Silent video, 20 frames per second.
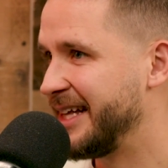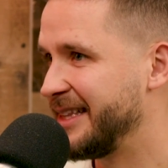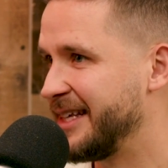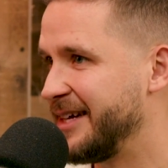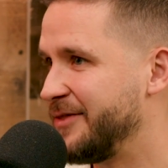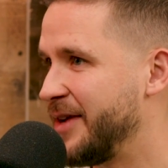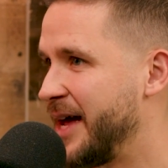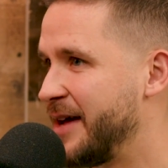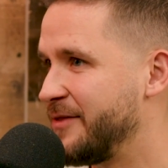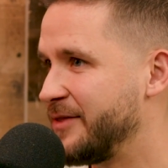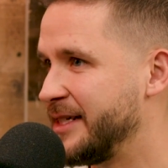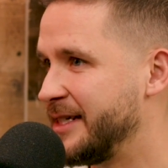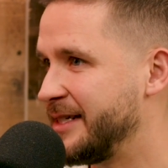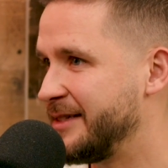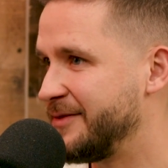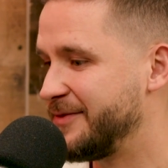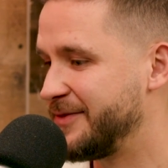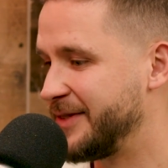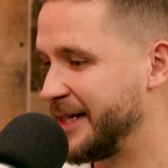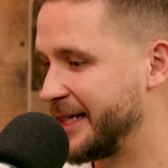I love having
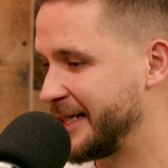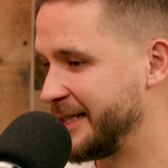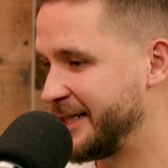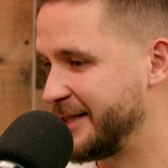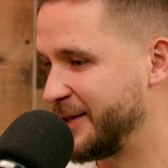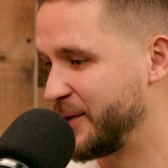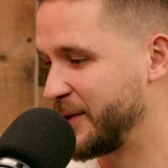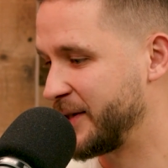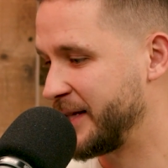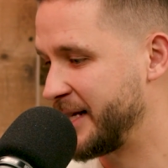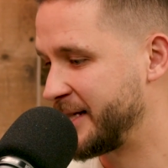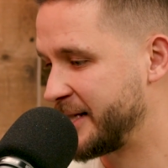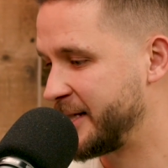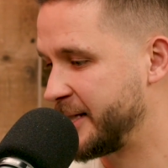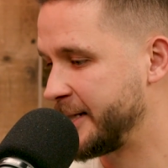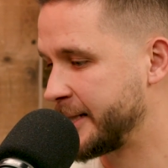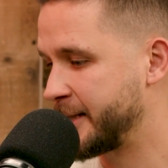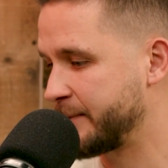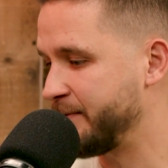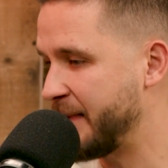a fucking door that's
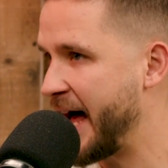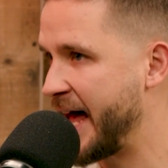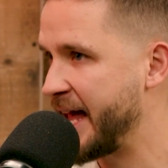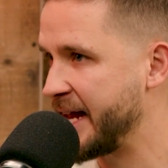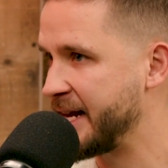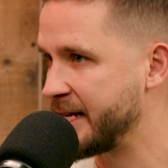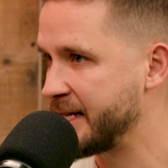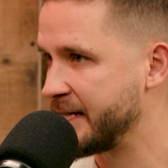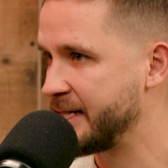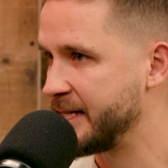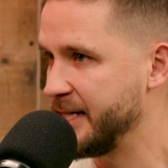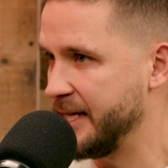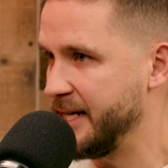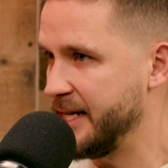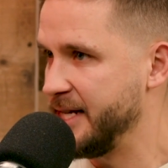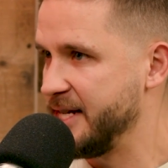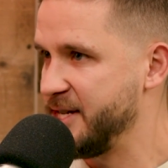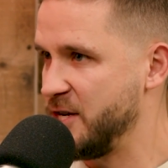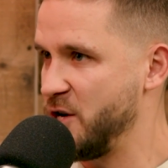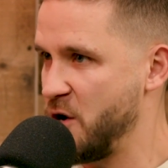just mine.
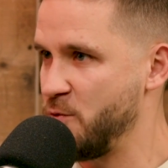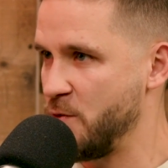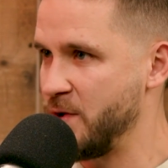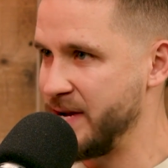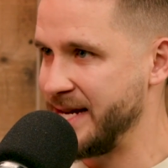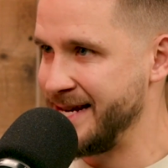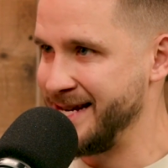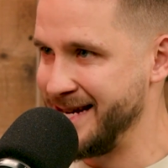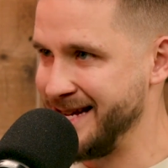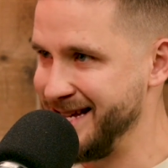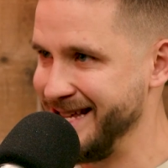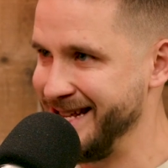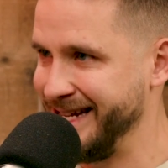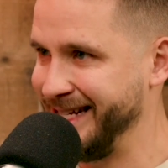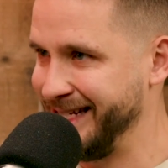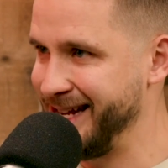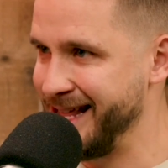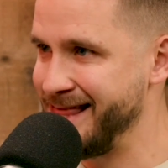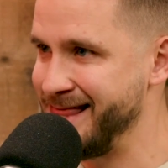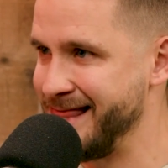No one
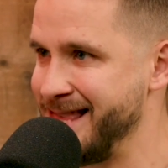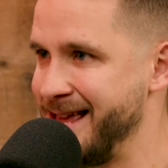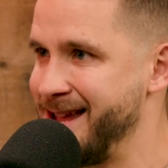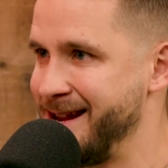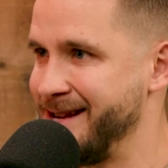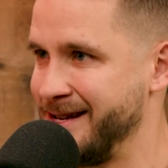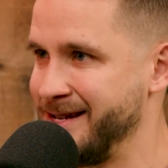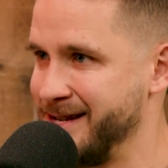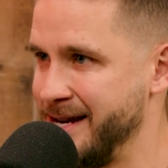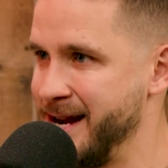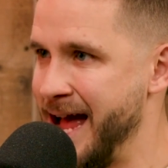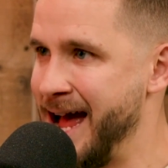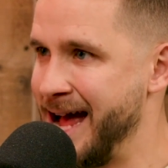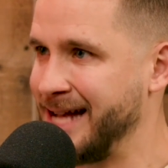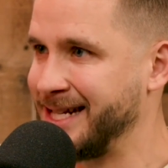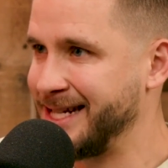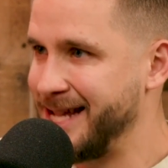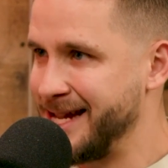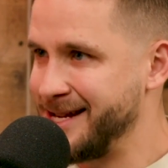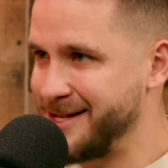is in there
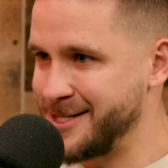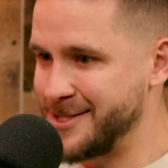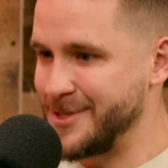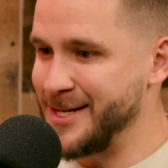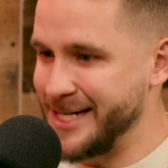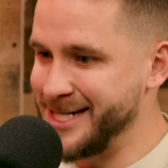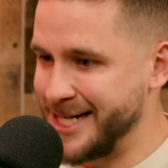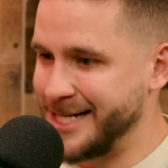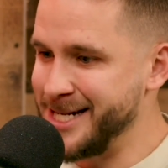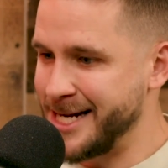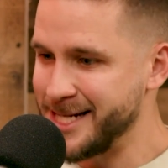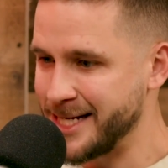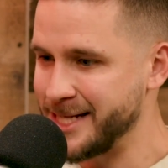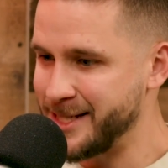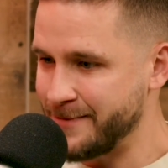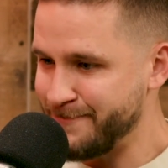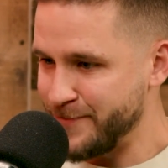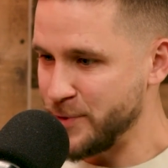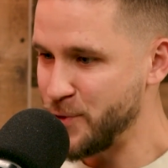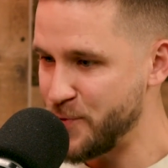asking
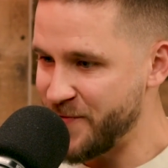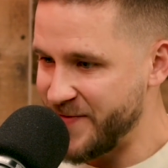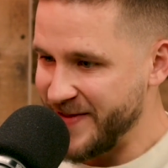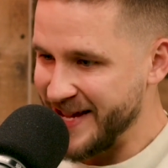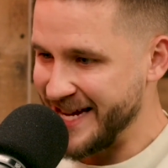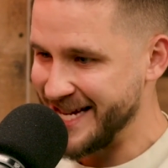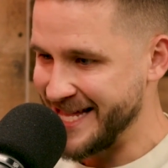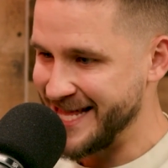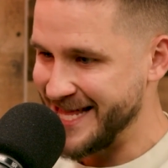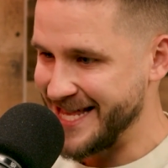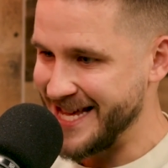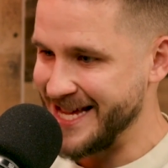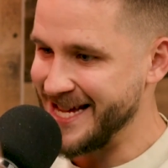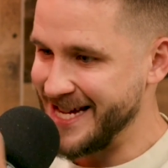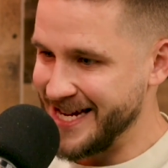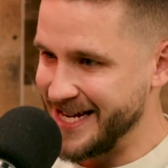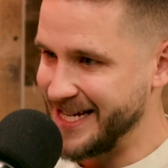questions, moving things.